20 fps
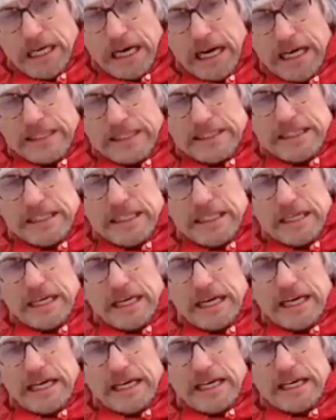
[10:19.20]
And
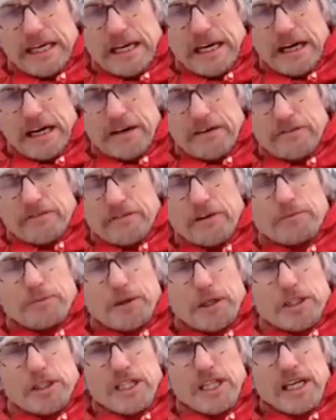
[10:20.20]
uh, very
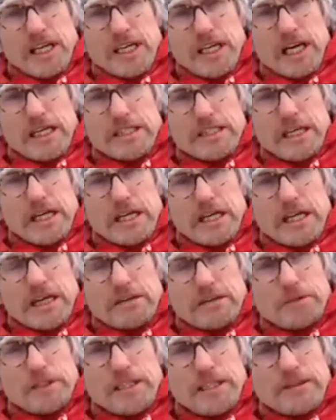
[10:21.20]
much like, and I, I
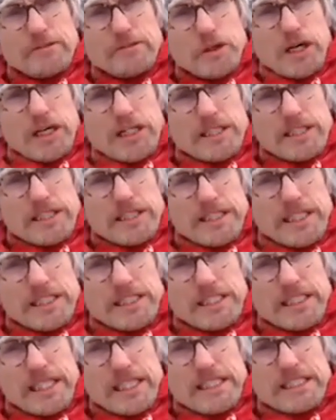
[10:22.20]
believe you had a
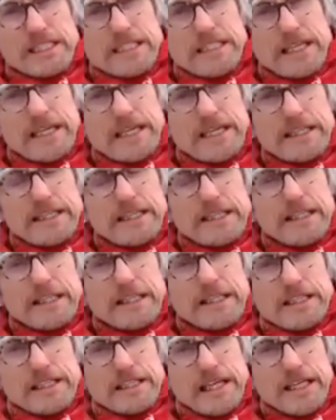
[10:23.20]
session yesterday uh,
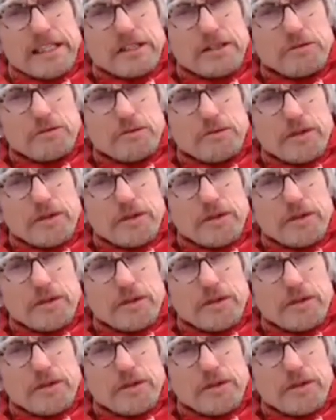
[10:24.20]
connecting